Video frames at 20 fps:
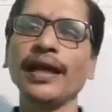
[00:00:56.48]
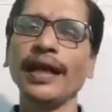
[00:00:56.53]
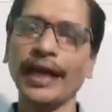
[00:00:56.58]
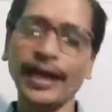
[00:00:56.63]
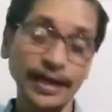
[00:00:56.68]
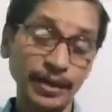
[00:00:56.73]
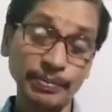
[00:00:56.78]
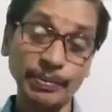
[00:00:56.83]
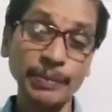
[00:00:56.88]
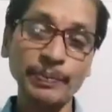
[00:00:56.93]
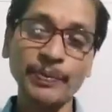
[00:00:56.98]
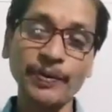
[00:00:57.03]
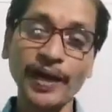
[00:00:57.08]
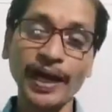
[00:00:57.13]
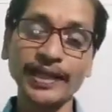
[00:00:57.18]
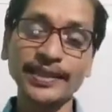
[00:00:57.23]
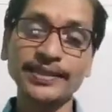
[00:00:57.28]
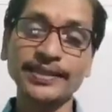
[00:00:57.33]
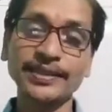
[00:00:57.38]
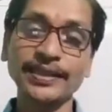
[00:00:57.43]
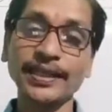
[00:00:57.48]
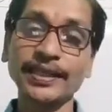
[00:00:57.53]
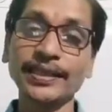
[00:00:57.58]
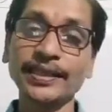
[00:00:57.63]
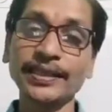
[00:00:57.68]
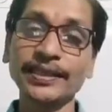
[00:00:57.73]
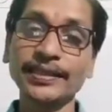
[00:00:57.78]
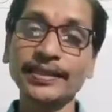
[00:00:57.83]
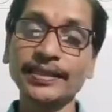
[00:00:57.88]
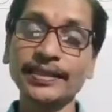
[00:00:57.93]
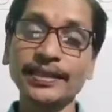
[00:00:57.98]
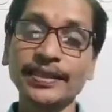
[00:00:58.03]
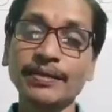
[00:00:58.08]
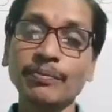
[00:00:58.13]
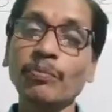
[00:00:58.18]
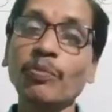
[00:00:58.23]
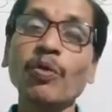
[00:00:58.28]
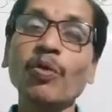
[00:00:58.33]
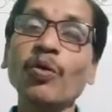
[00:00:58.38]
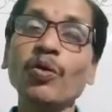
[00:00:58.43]
And before
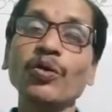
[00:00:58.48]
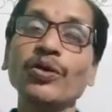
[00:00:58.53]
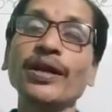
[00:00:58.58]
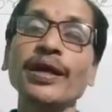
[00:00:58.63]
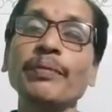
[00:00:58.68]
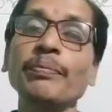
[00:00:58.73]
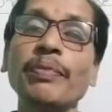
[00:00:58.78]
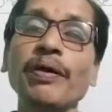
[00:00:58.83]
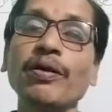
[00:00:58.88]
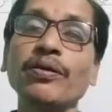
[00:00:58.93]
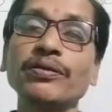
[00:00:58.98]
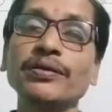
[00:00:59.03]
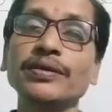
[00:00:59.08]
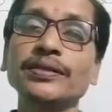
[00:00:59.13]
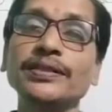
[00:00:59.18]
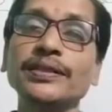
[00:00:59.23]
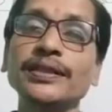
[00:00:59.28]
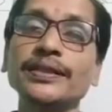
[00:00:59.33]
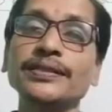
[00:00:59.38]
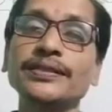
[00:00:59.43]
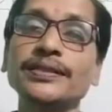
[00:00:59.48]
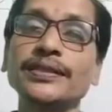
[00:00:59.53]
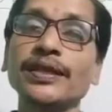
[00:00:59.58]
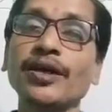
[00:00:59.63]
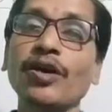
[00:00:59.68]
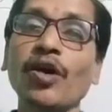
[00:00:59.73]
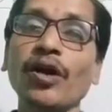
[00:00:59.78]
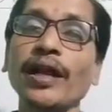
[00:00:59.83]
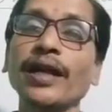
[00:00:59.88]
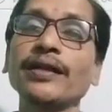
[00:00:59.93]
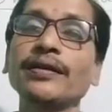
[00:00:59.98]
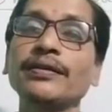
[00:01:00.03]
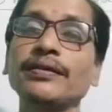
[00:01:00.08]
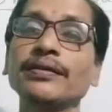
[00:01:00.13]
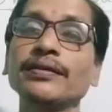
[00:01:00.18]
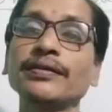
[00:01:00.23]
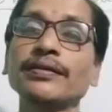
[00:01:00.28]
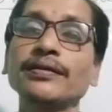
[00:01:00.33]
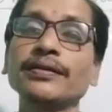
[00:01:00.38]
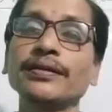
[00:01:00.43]
understanding more about this
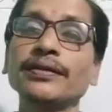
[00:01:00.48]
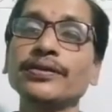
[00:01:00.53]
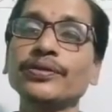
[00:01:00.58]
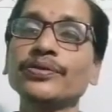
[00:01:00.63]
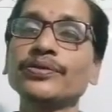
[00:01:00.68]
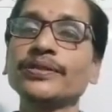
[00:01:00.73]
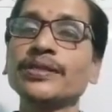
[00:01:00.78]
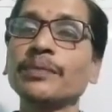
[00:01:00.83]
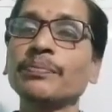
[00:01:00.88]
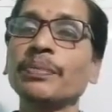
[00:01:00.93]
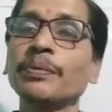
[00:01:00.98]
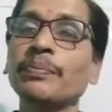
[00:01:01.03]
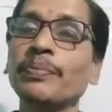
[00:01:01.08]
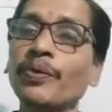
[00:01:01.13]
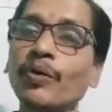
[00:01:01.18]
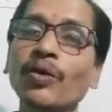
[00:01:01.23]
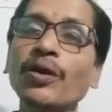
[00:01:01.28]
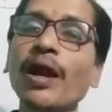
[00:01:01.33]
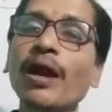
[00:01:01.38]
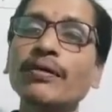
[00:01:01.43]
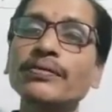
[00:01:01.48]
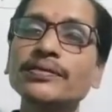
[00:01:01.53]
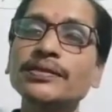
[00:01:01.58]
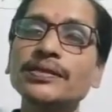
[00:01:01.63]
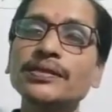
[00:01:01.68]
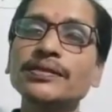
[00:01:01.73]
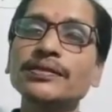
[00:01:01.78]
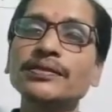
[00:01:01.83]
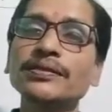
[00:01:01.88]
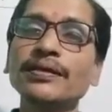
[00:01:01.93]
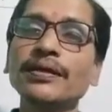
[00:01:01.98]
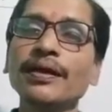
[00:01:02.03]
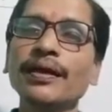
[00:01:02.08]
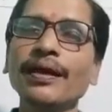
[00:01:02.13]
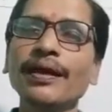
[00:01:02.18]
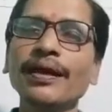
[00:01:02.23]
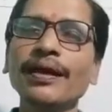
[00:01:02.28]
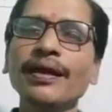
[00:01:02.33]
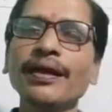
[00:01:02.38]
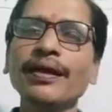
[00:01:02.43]
correct use of pronouns,
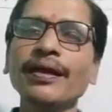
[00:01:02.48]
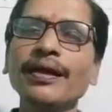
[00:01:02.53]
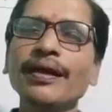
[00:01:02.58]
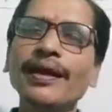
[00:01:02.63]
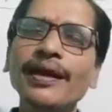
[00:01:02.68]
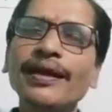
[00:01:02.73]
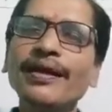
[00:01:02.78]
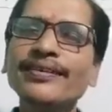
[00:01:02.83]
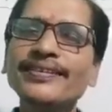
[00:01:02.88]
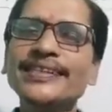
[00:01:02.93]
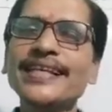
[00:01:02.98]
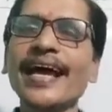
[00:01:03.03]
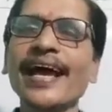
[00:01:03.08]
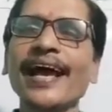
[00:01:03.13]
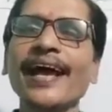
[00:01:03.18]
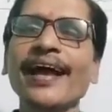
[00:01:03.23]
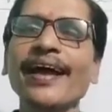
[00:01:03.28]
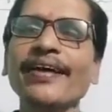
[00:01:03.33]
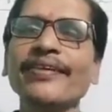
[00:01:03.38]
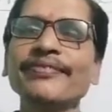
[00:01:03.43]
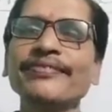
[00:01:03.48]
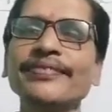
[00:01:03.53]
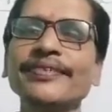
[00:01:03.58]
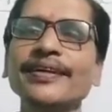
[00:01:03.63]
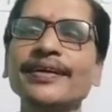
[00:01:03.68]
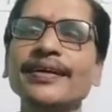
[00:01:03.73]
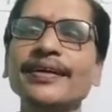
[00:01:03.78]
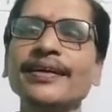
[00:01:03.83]
let us have